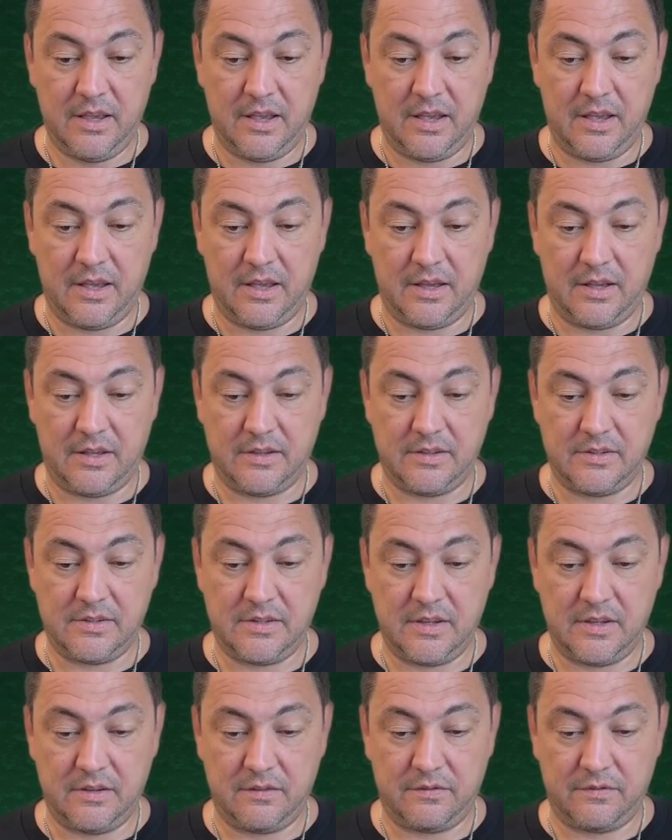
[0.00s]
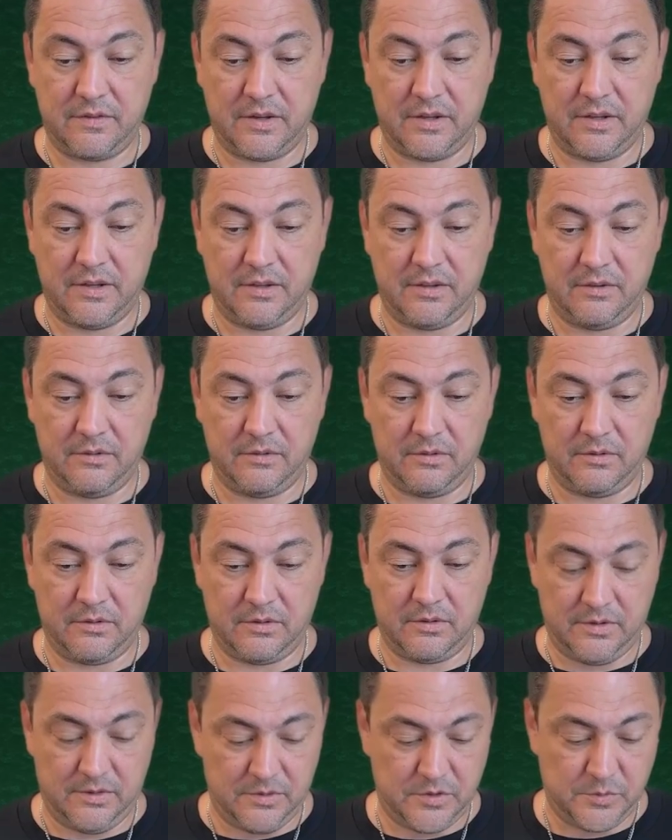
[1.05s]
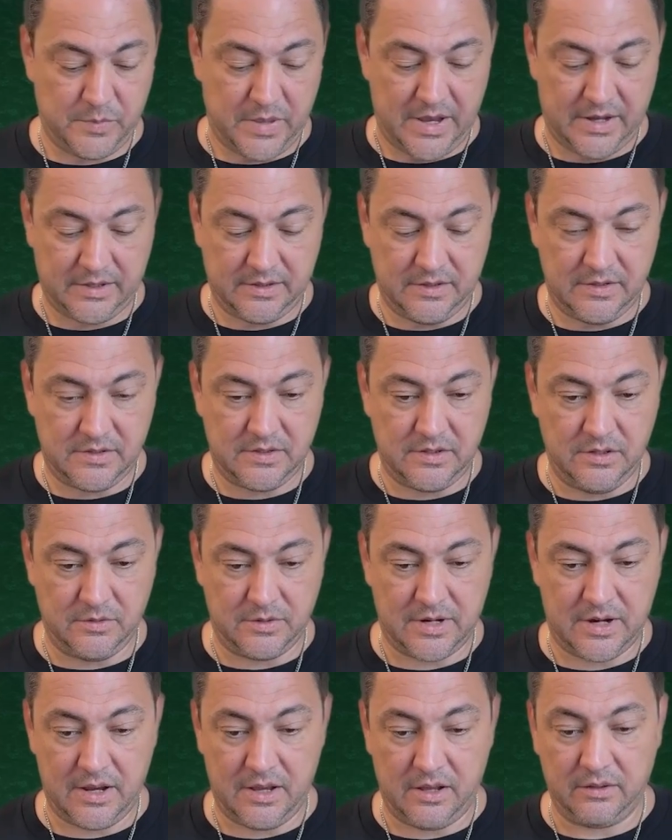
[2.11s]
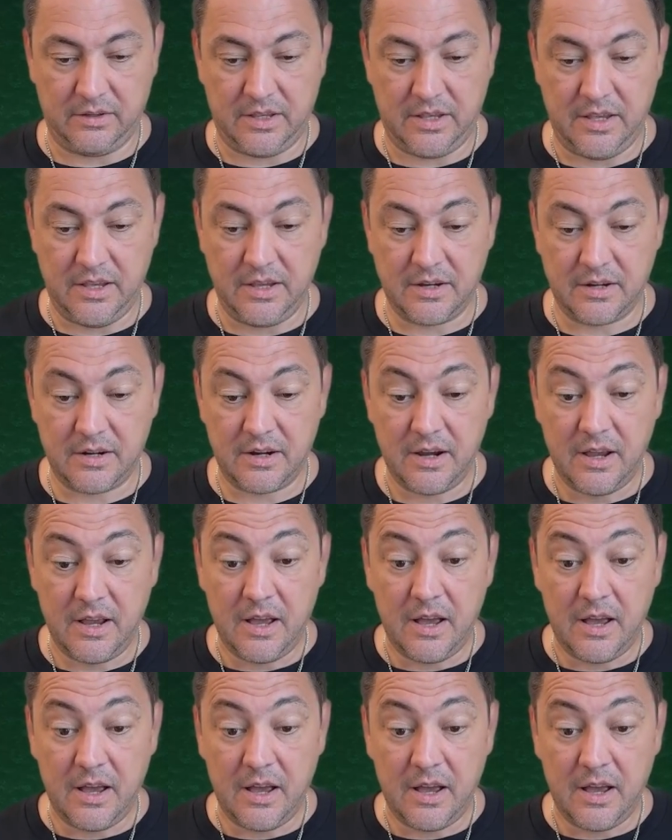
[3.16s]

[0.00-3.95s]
And if I inspect this URL here,